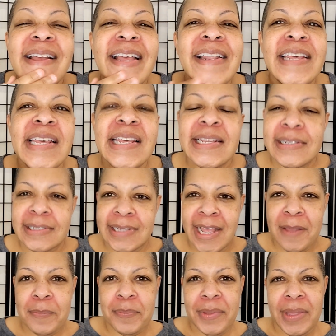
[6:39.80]
And then he
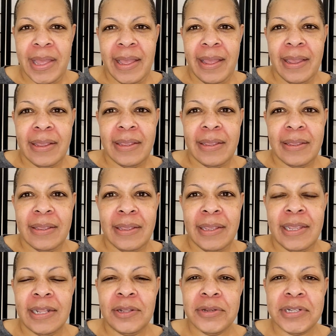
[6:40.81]
sat back
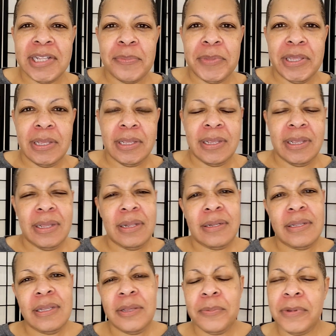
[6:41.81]
and he looked at me
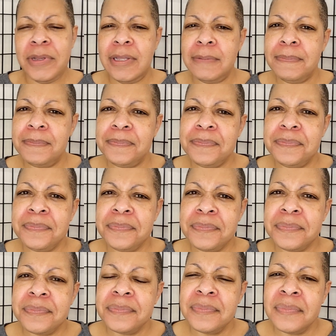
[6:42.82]
again and he went,
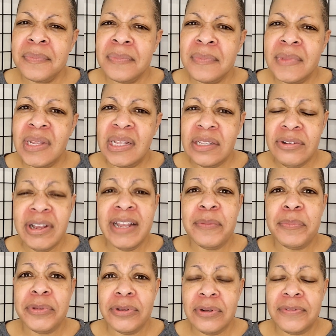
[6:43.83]
you
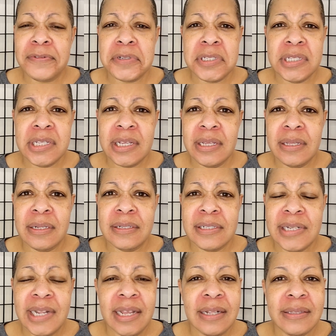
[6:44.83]
have beautiful skin.
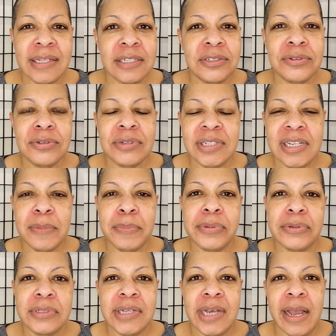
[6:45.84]
It's not that you need
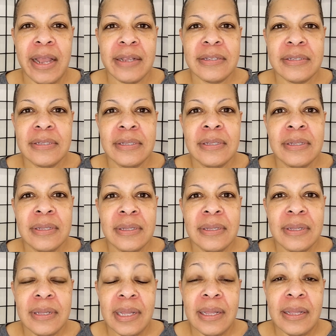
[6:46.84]
Botox.
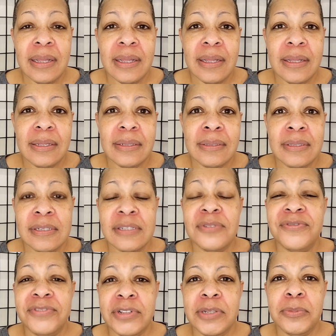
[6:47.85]
This
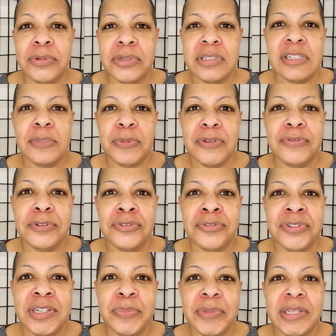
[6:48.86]
really would just be for
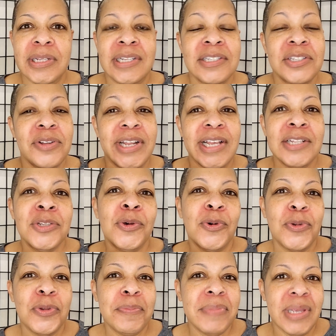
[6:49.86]
treatment. And so that
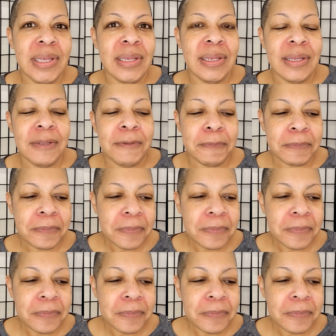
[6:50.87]
told me